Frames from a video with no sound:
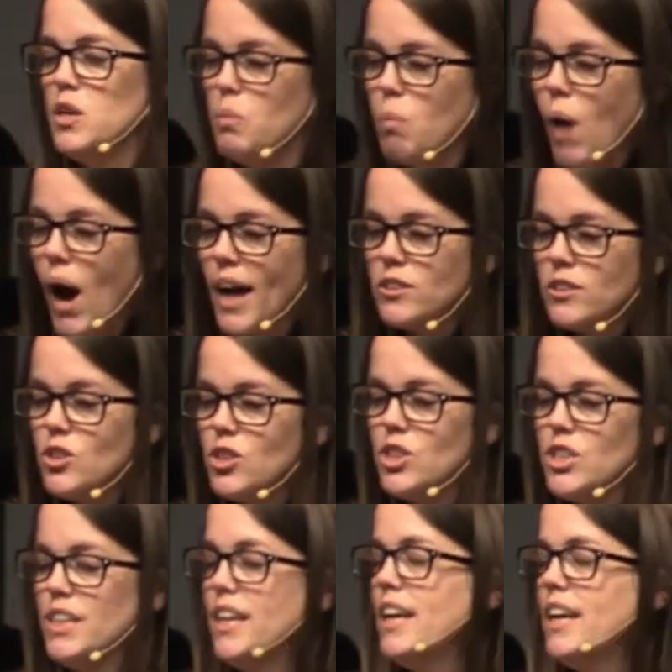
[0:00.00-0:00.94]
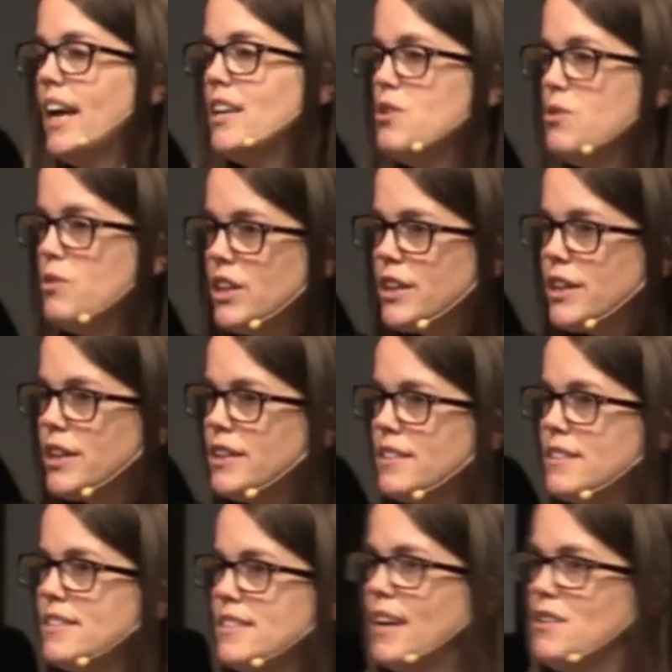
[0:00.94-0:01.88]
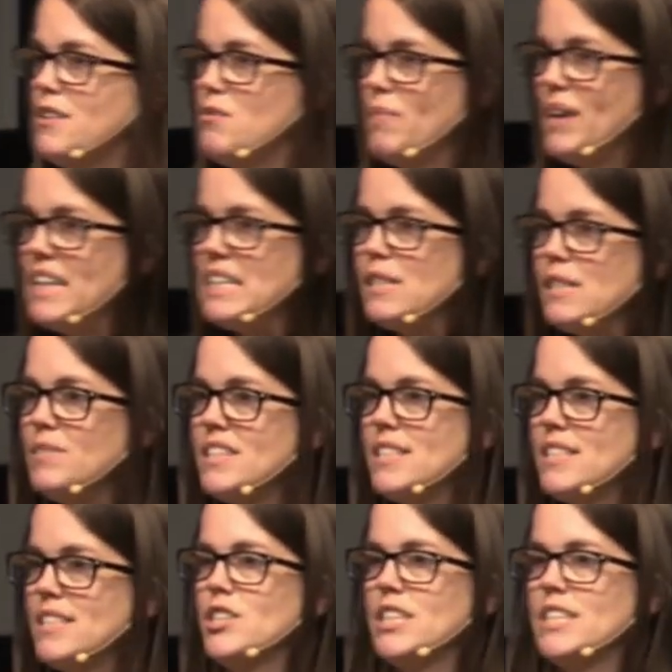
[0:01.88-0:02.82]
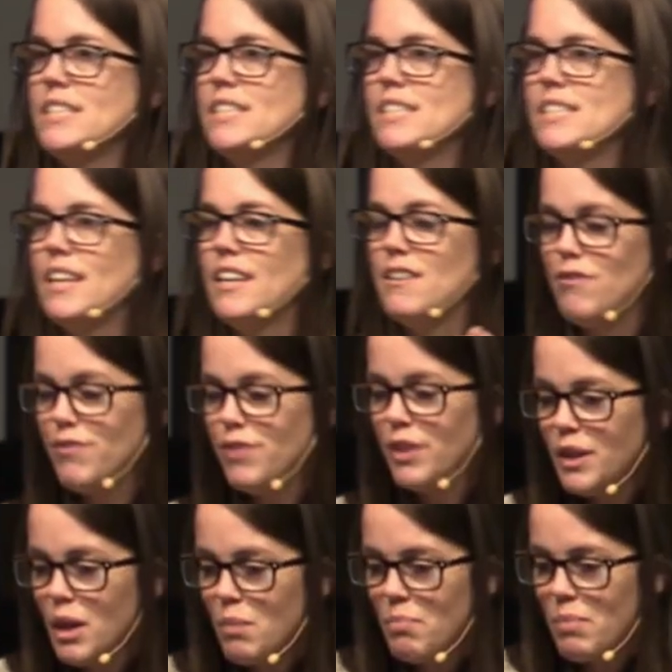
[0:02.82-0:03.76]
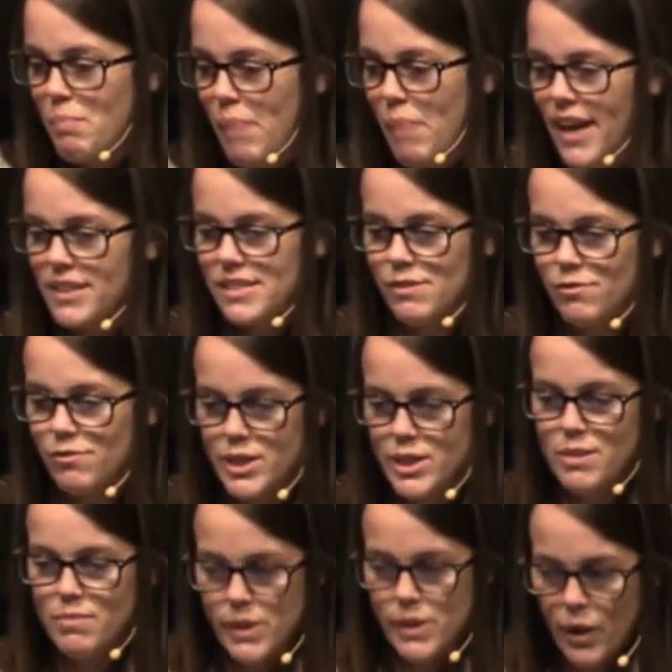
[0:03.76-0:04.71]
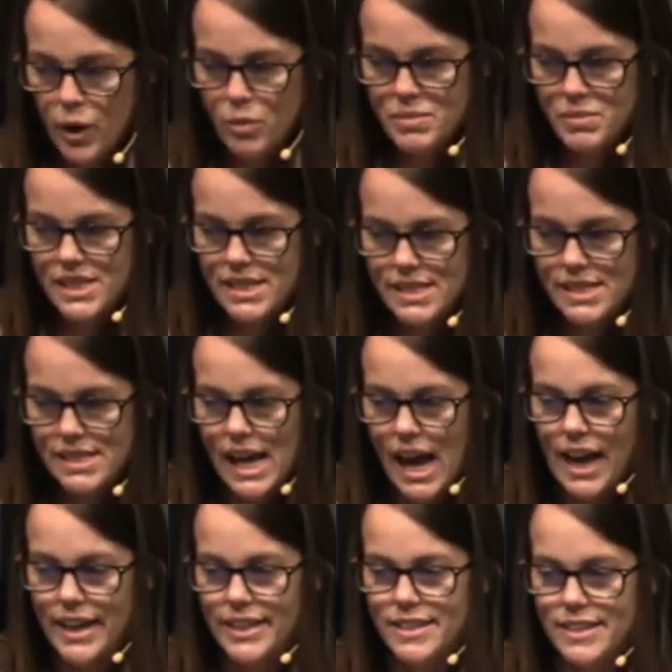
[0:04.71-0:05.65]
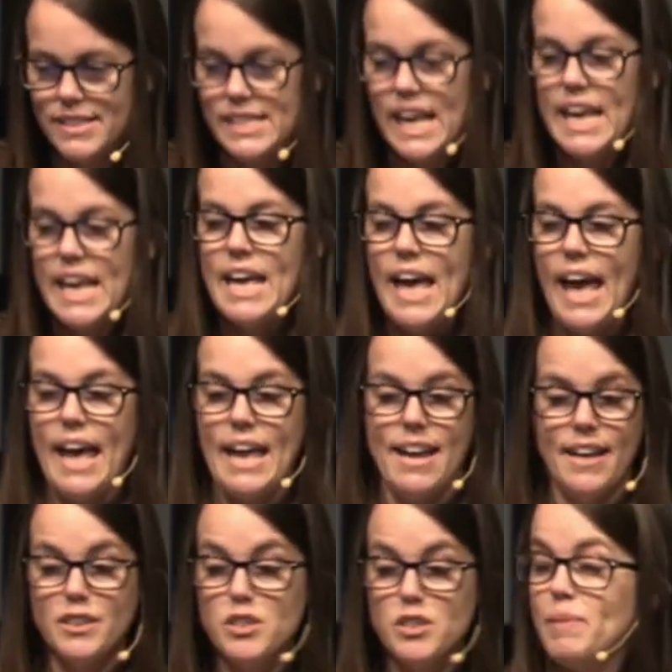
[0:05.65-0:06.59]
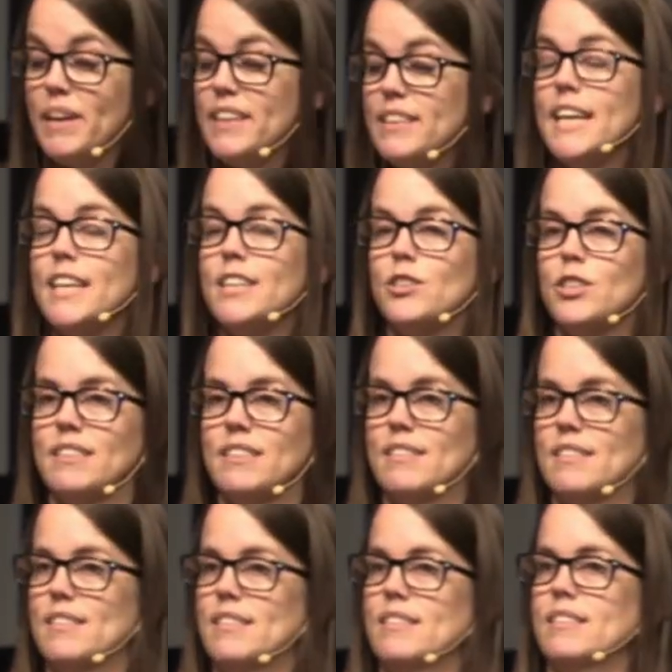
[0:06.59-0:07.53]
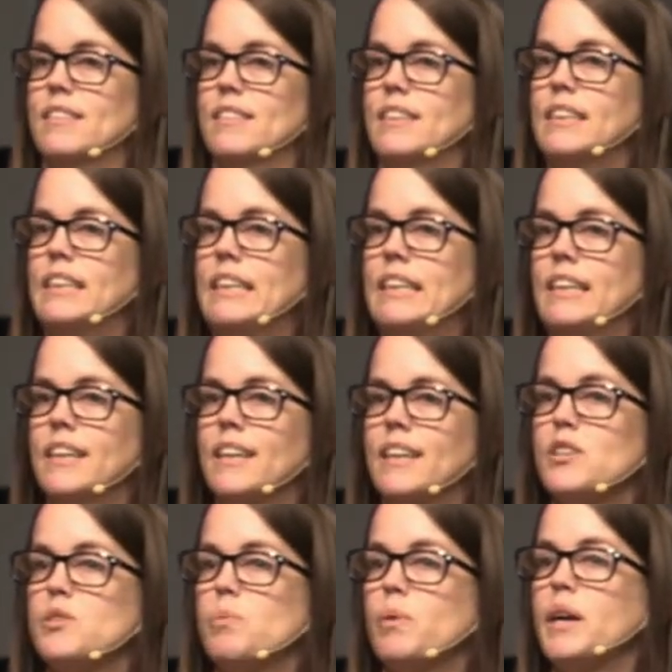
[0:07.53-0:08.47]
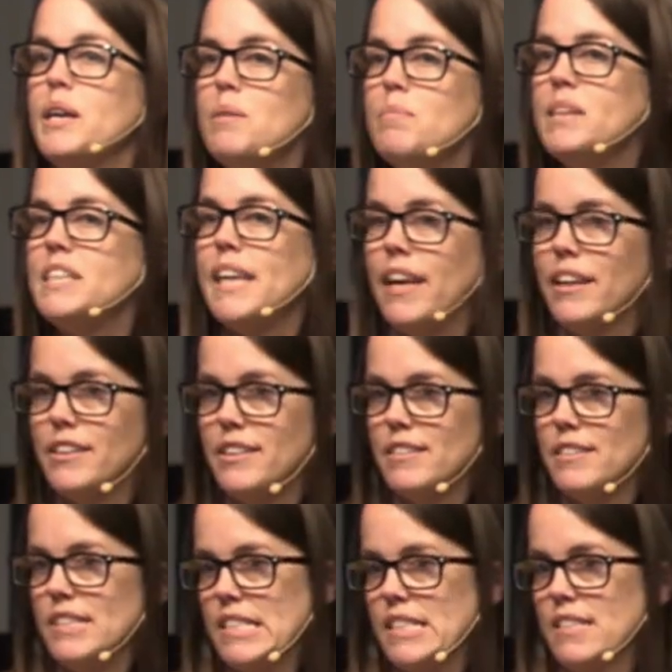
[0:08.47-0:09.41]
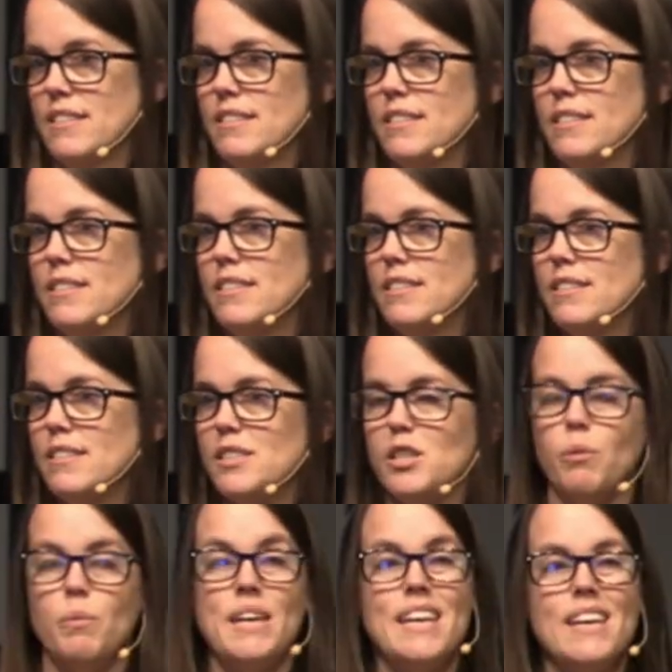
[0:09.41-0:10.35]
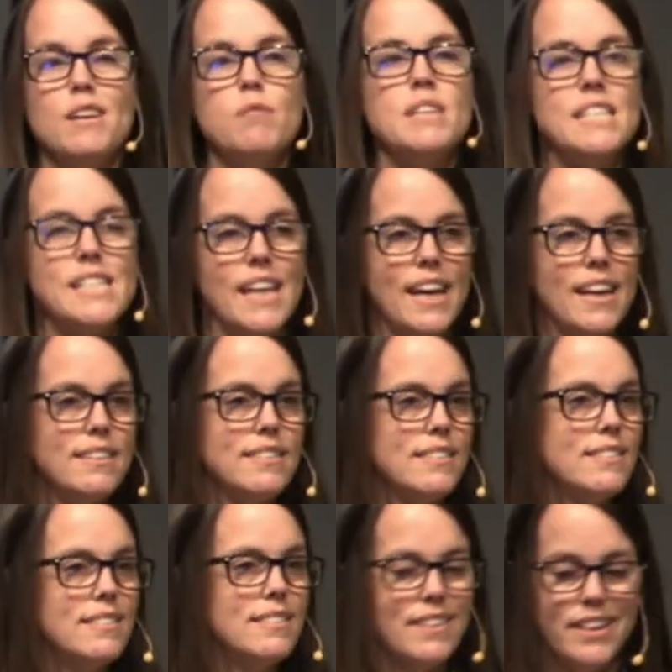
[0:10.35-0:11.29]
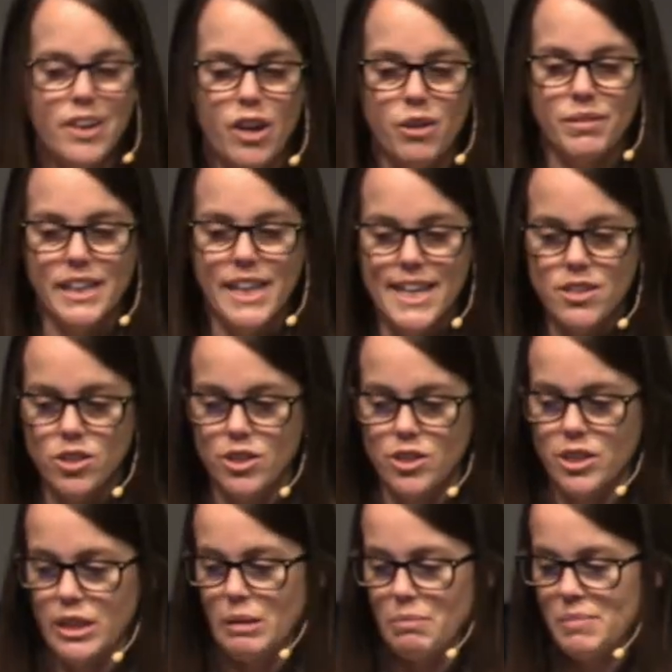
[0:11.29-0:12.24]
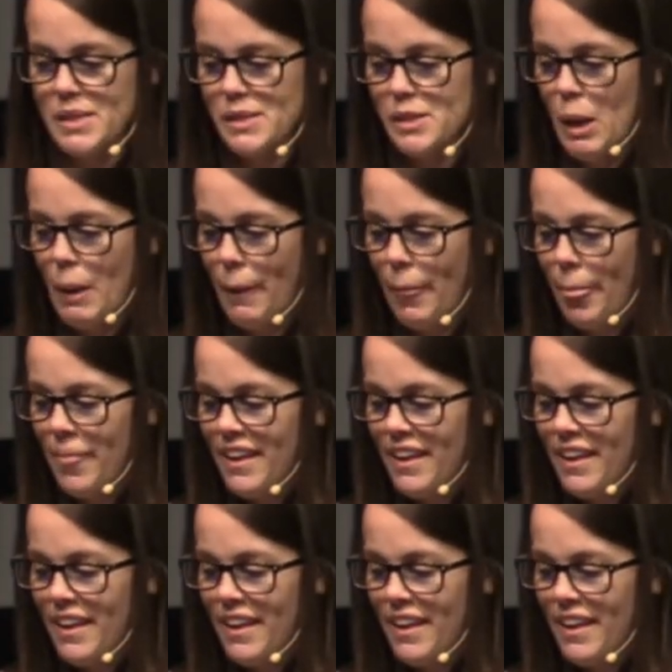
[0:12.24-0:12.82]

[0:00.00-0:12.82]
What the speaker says: you watched and you learned and you made some decisions and you filled up a box of dreams and hopes and desires and expectations, because we're imitators. So we imitate in our relationships.